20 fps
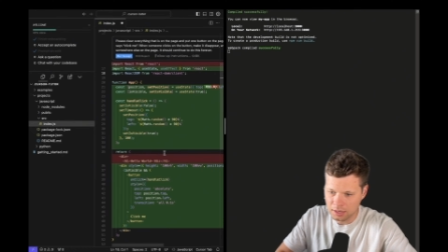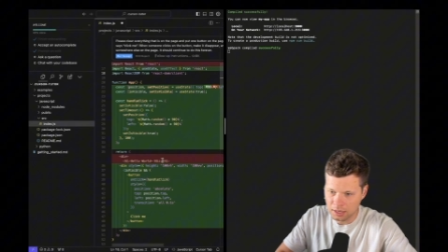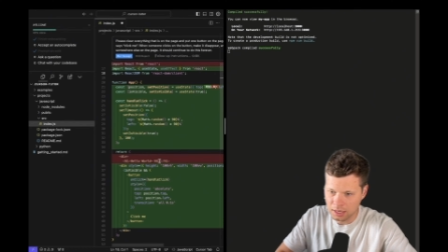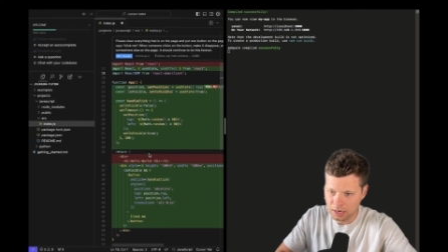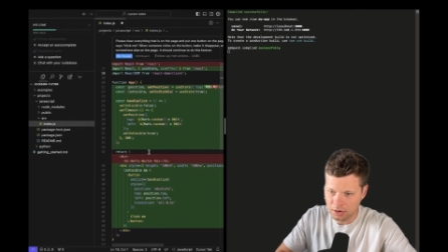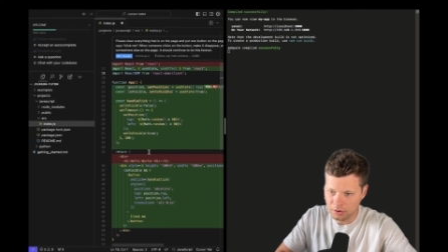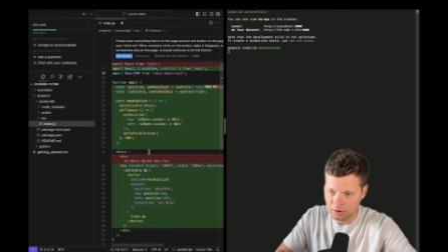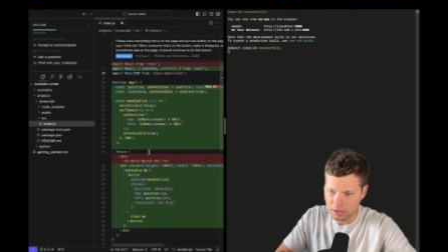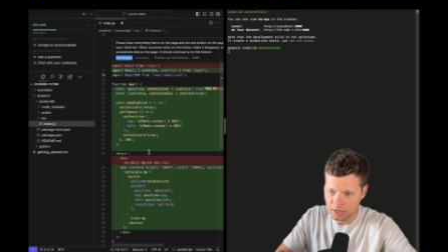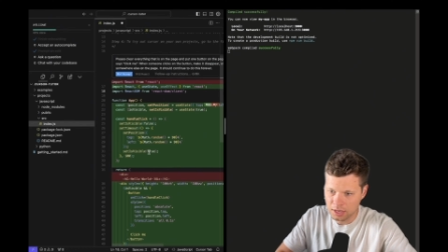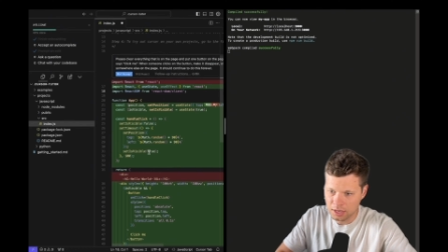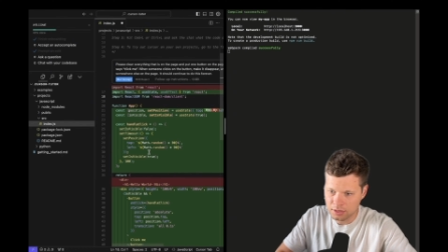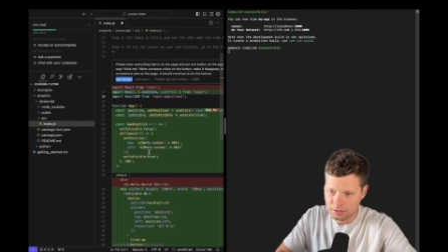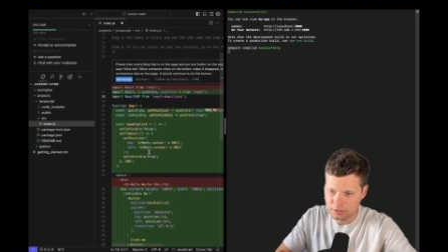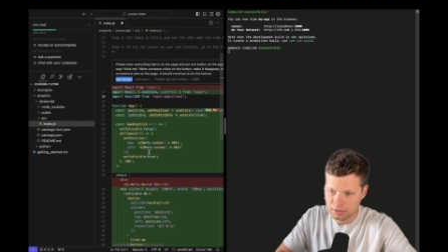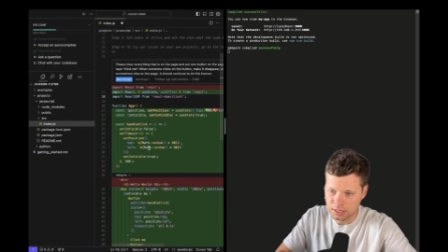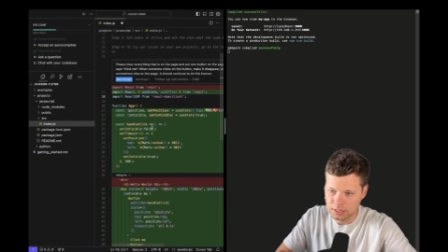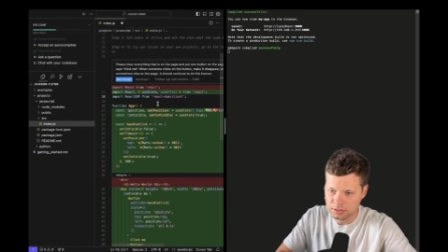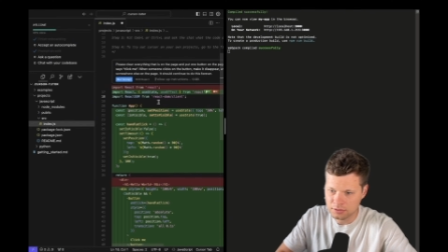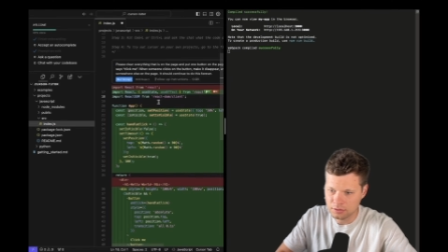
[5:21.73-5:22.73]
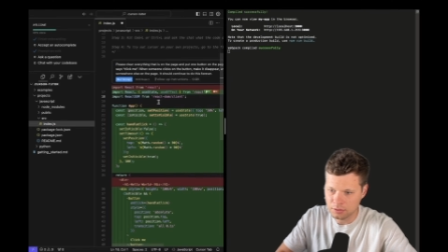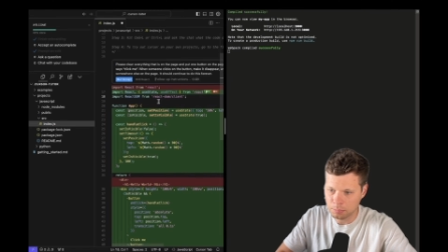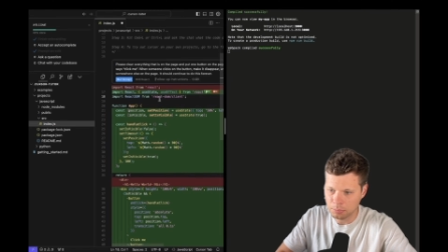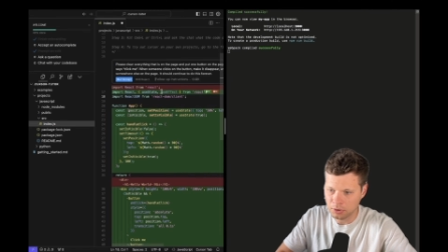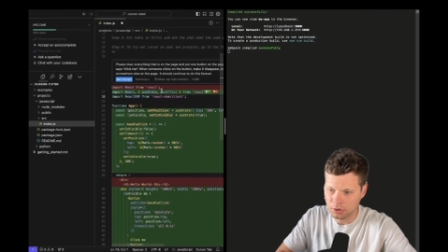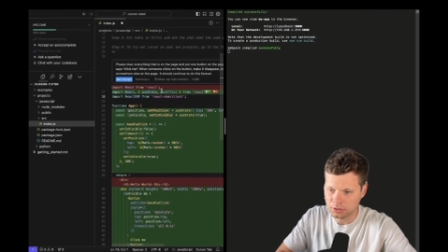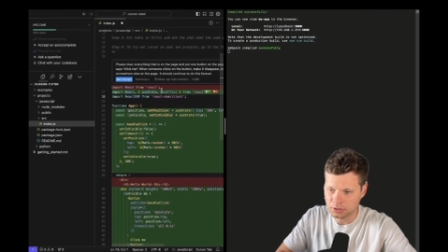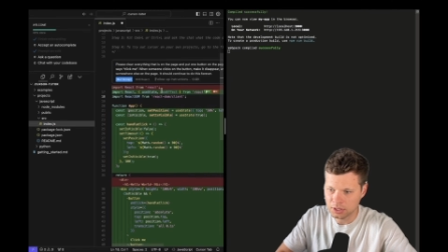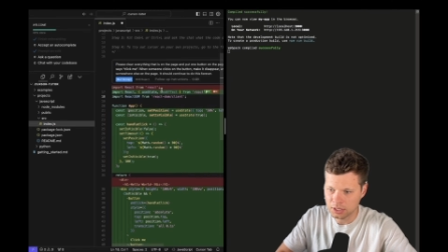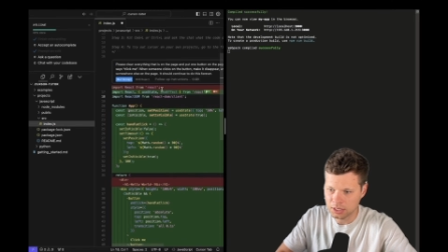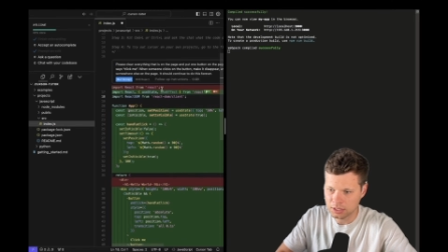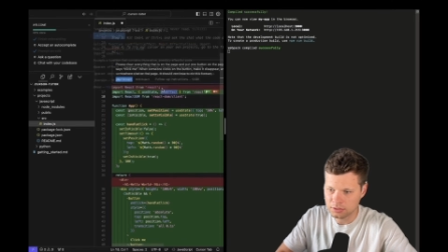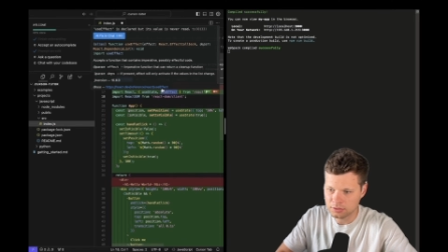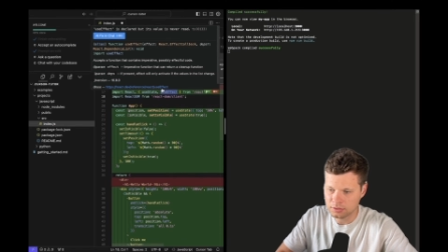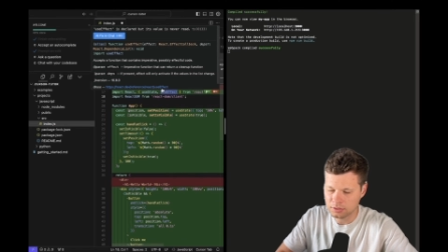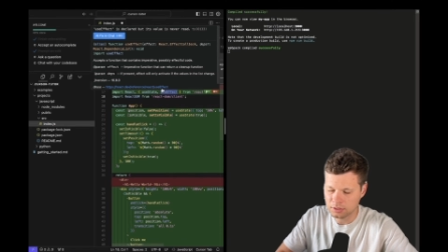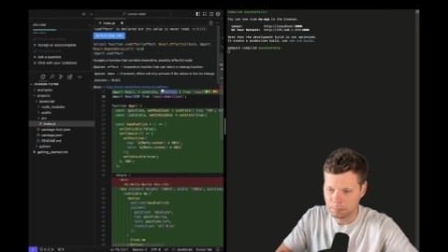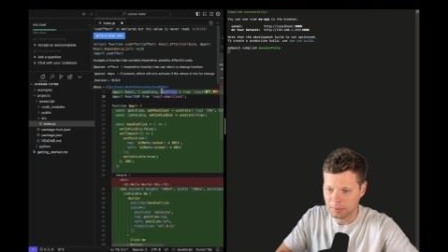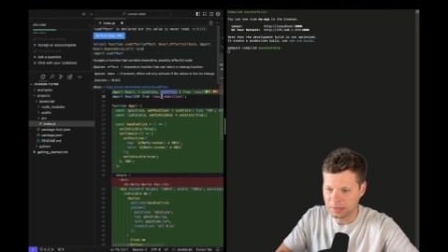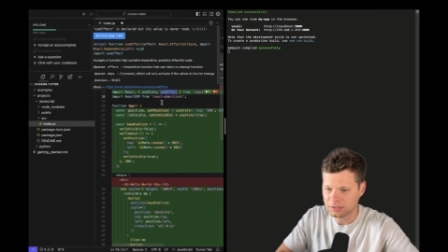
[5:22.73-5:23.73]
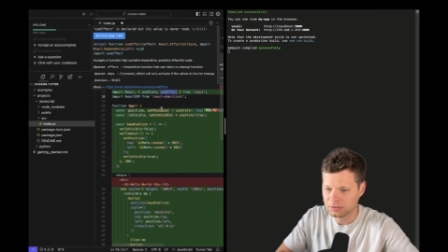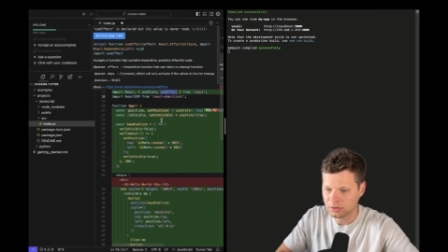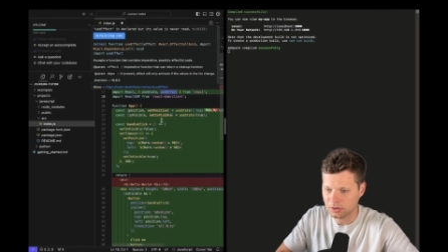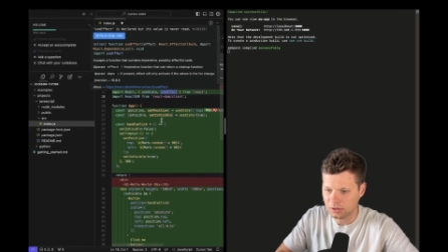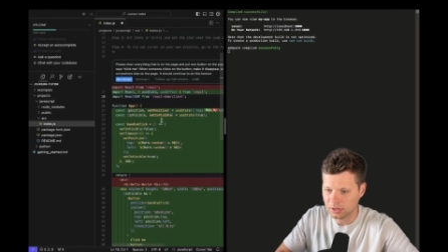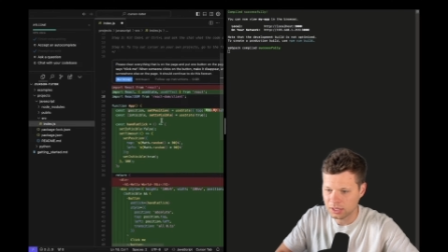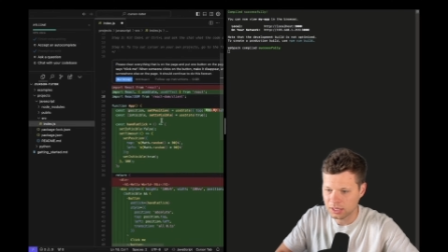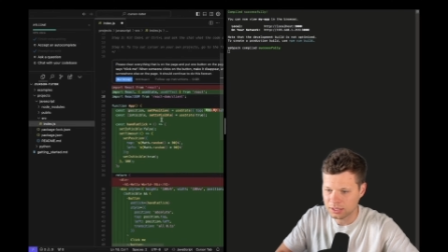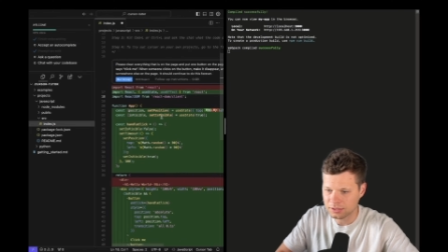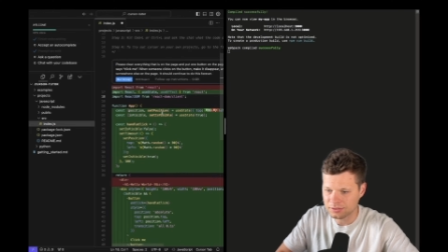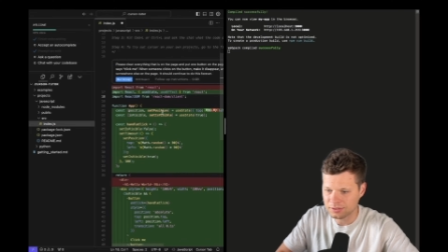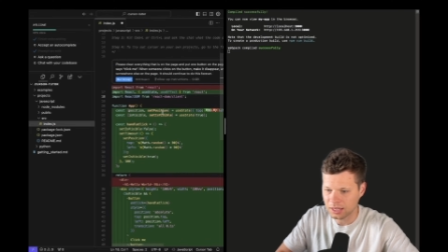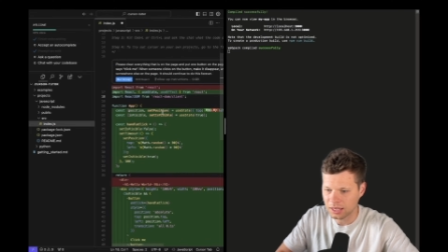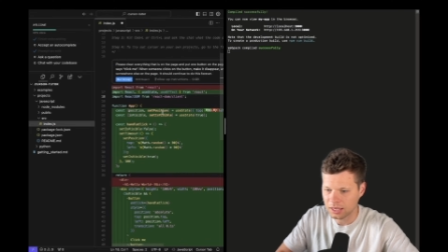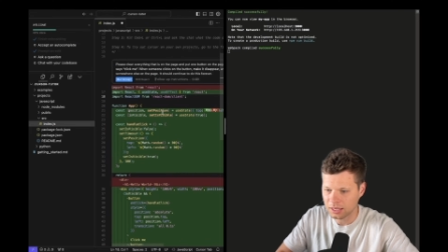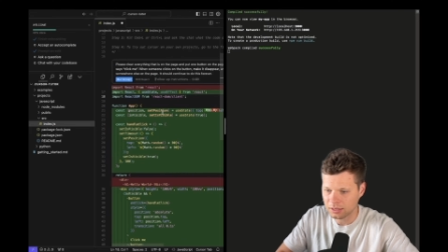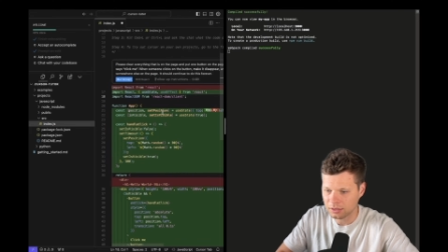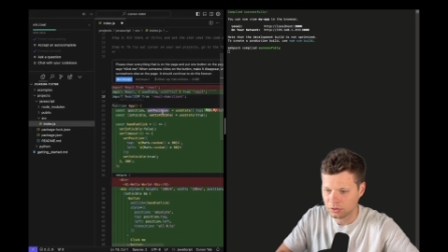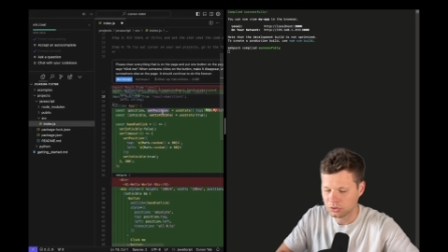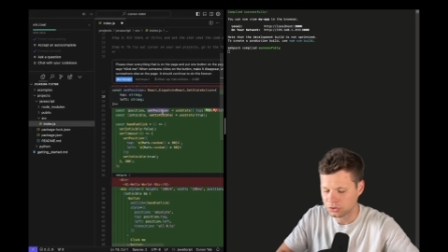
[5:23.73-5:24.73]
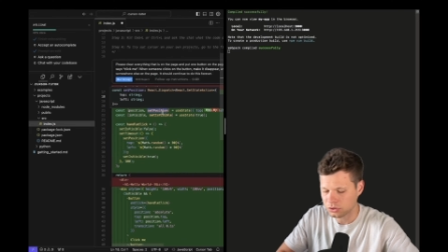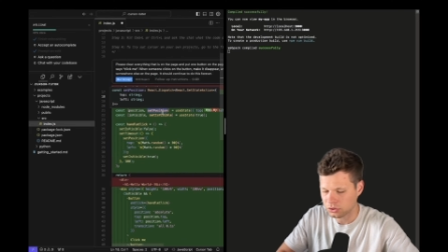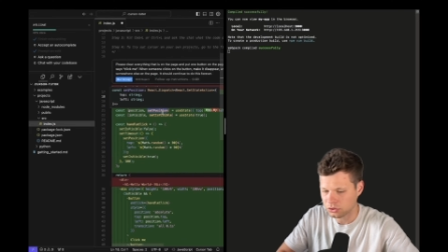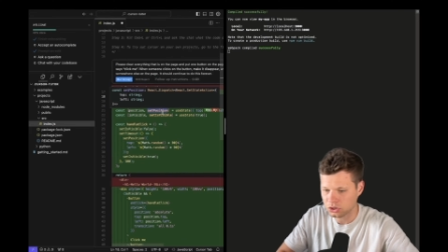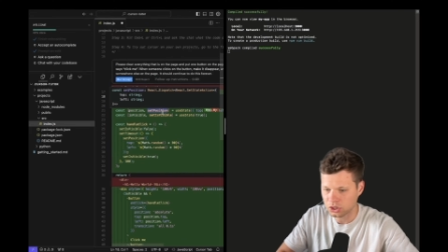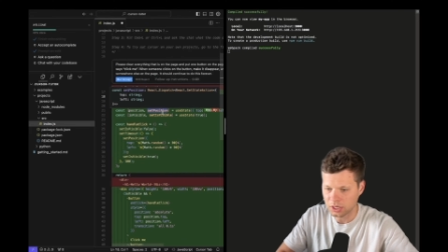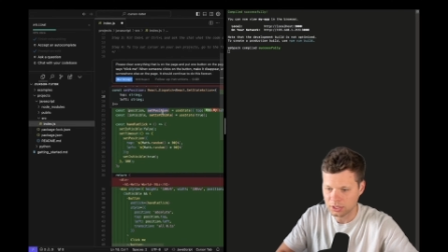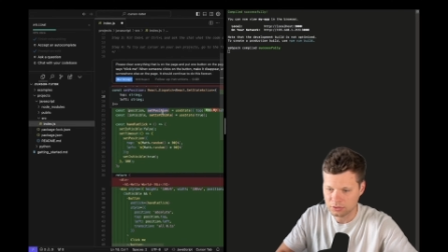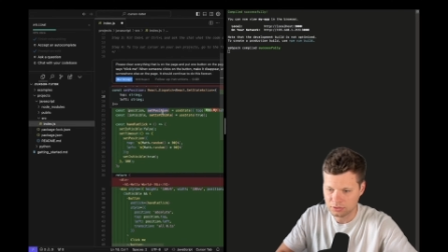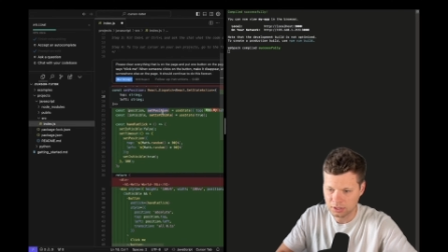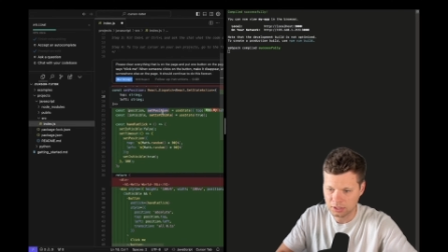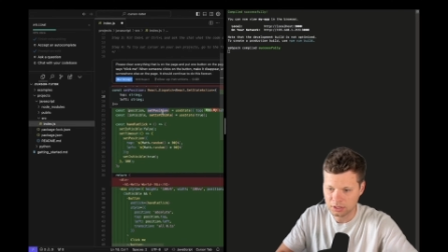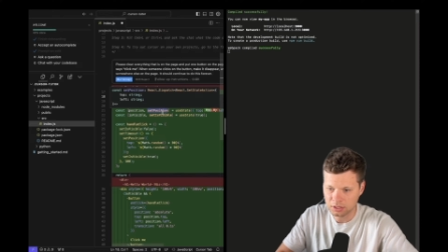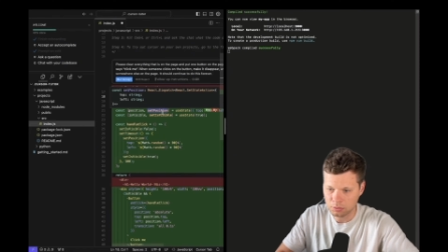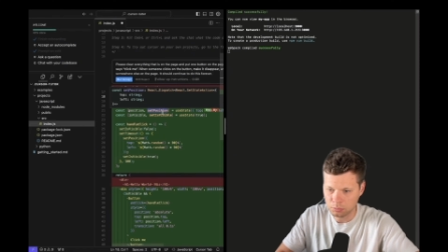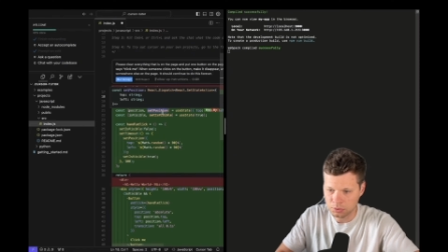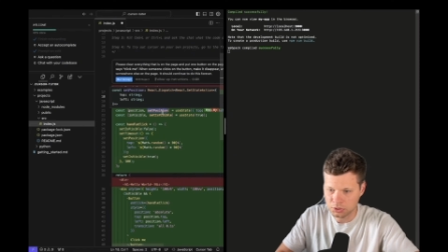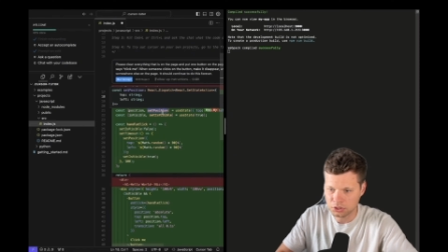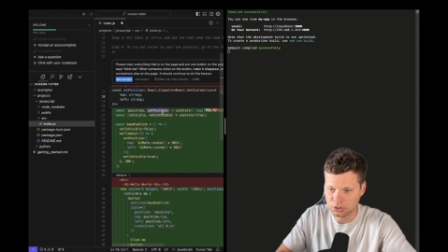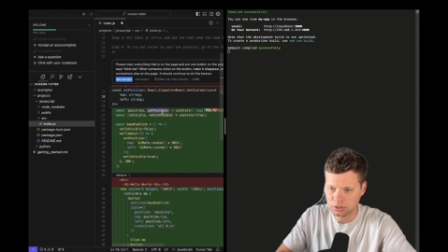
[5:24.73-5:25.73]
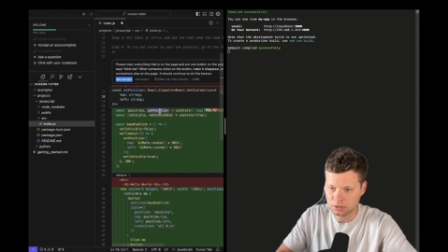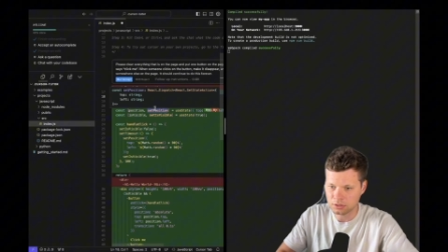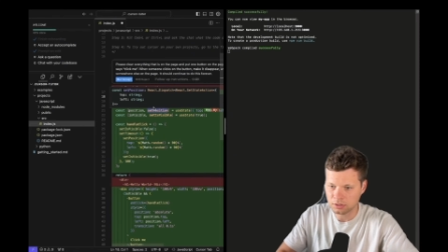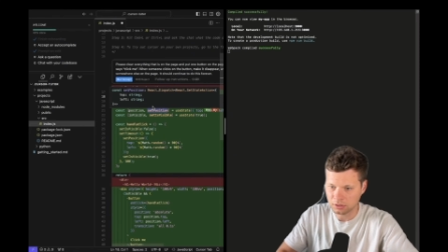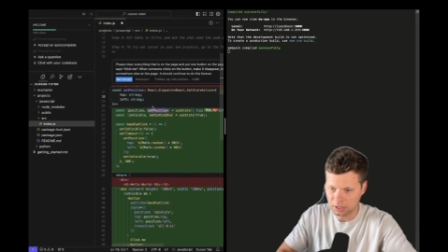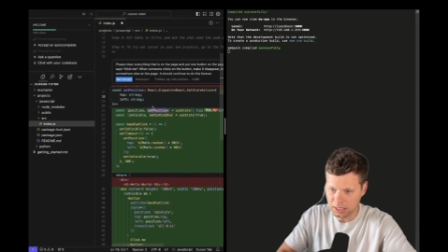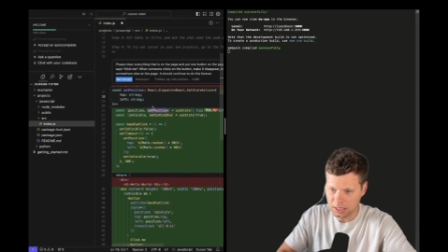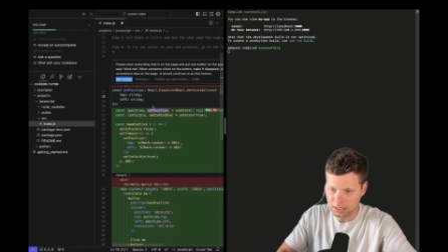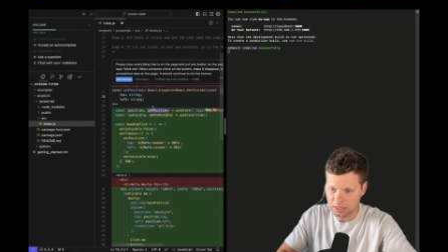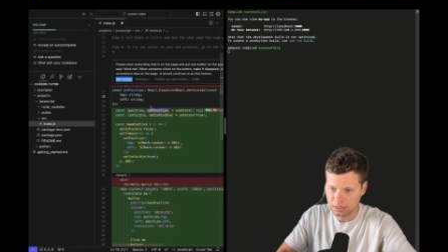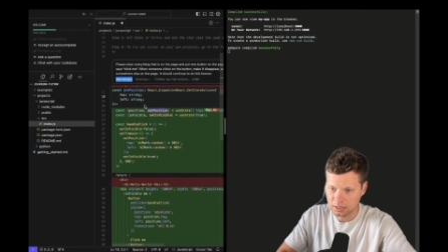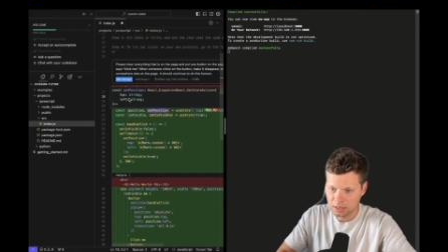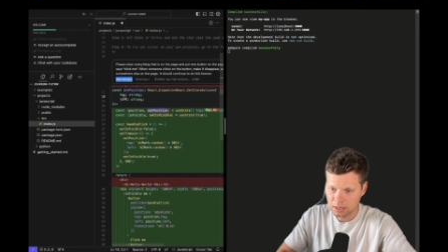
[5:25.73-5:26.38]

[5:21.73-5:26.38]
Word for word: areas is the part that it's basically saying or suggesting that we should delete.